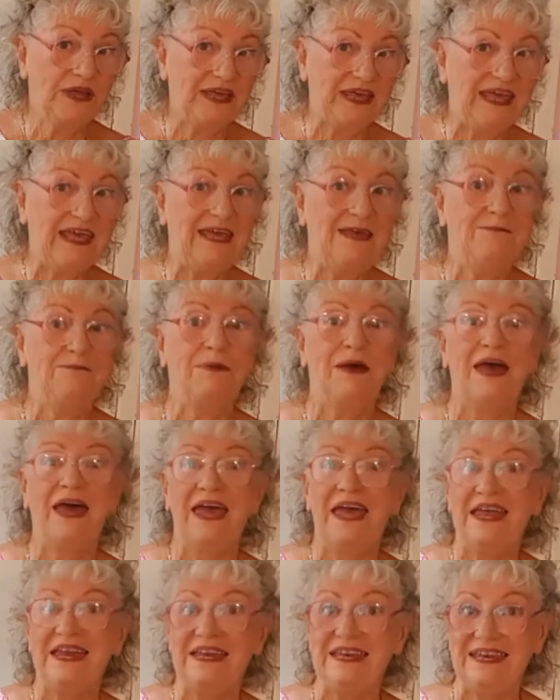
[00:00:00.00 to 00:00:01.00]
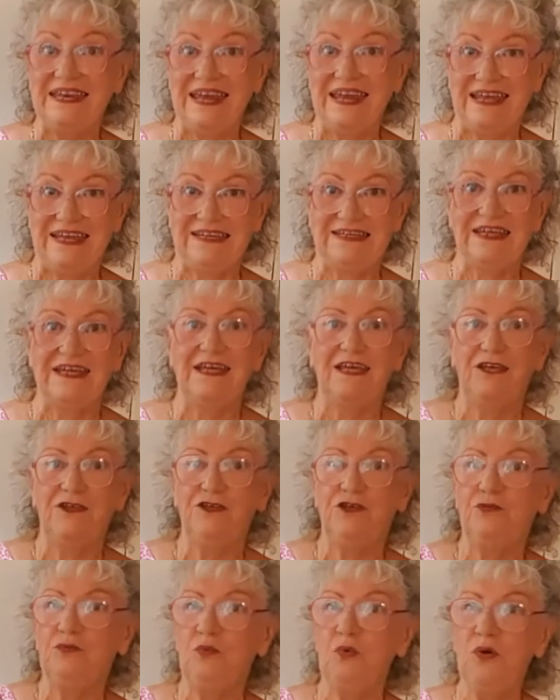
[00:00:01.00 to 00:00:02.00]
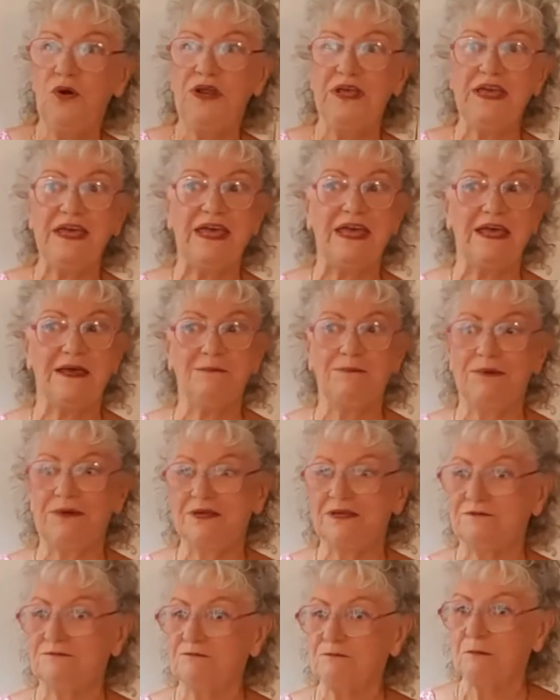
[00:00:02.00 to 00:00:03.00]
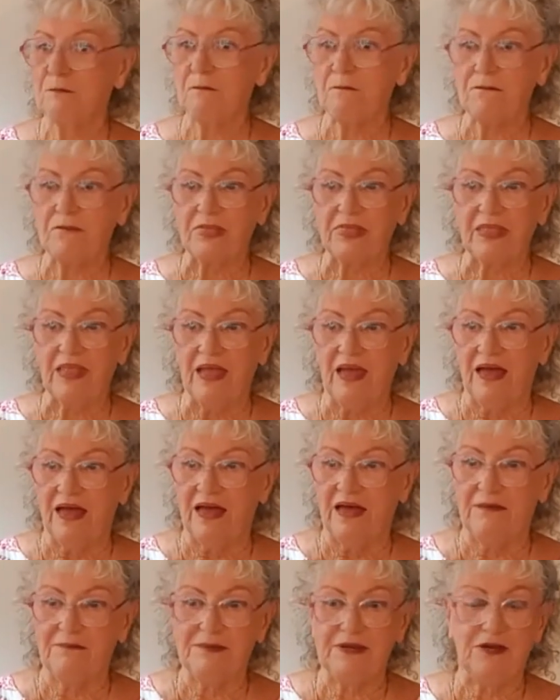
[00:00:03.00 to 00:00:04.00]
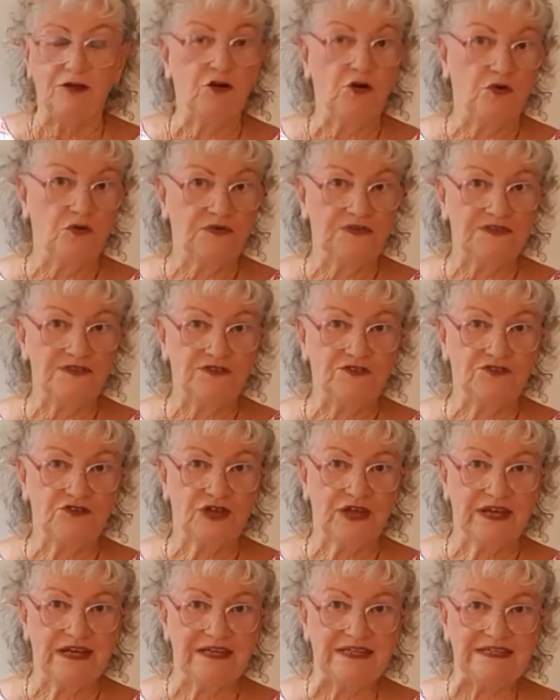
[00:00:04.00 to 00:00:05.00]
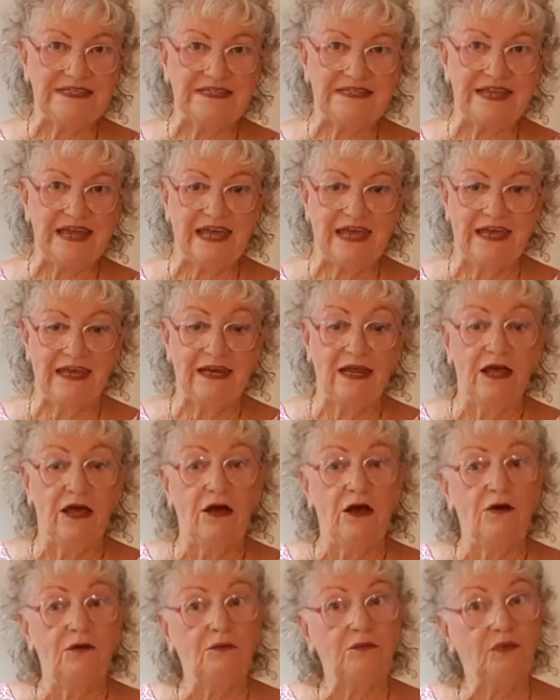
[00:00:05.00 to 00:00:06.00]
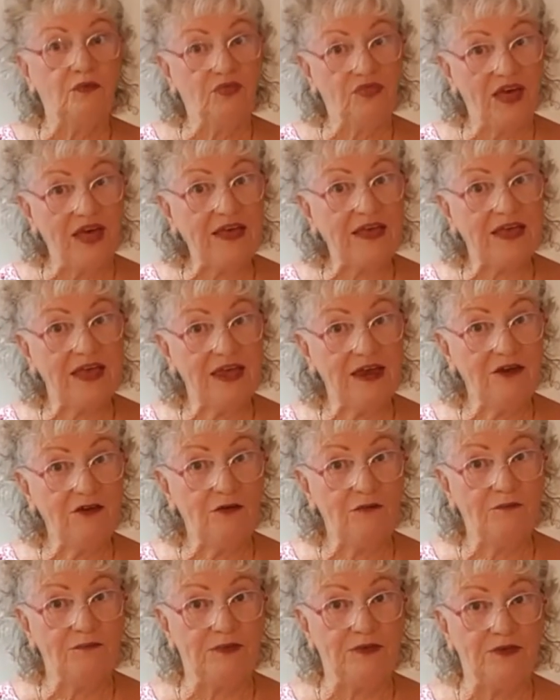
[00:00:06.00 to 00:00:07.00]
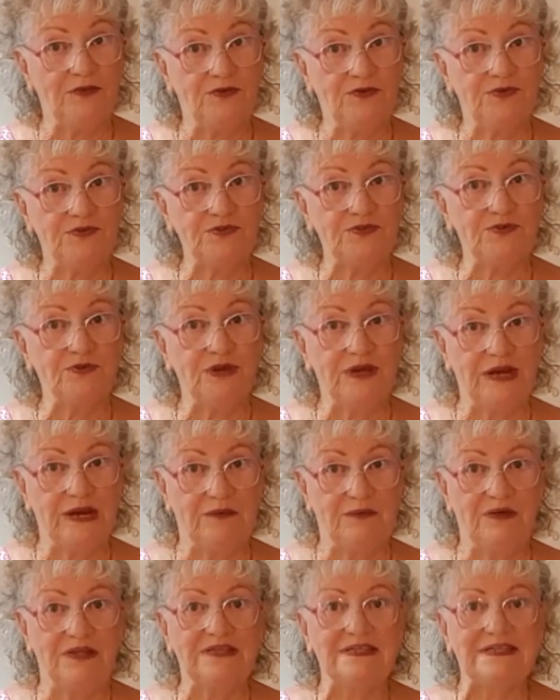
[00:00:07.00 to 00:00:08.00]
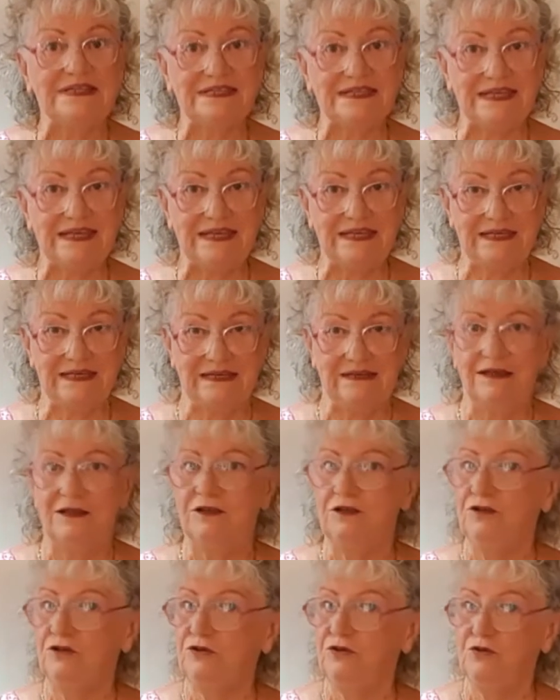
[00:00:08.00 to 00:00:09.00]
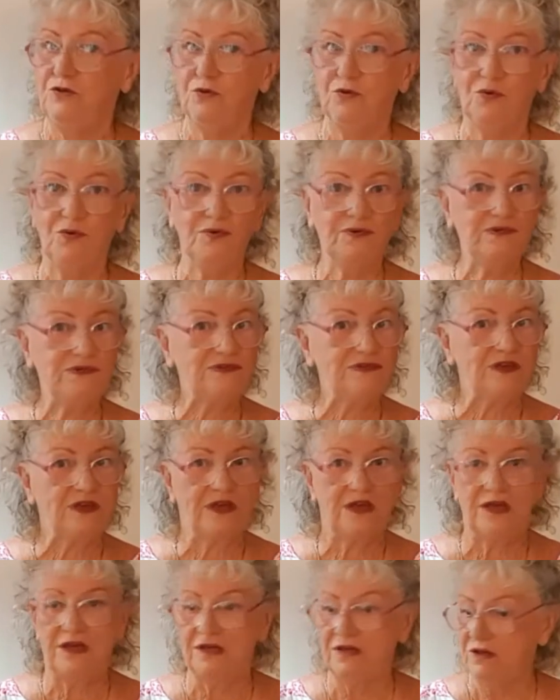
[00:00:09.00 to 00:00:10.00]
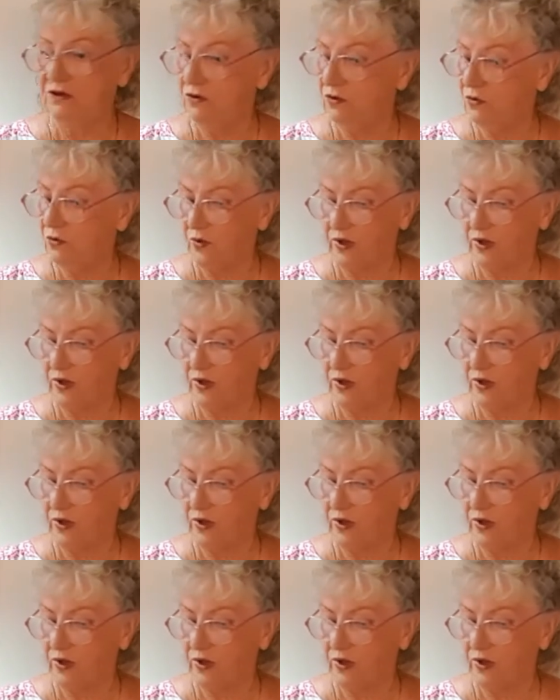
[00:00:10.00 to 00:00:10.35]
keep neat. You want to keep it in a concentrated state. Well, that cannot be used on anyone's skin, yours or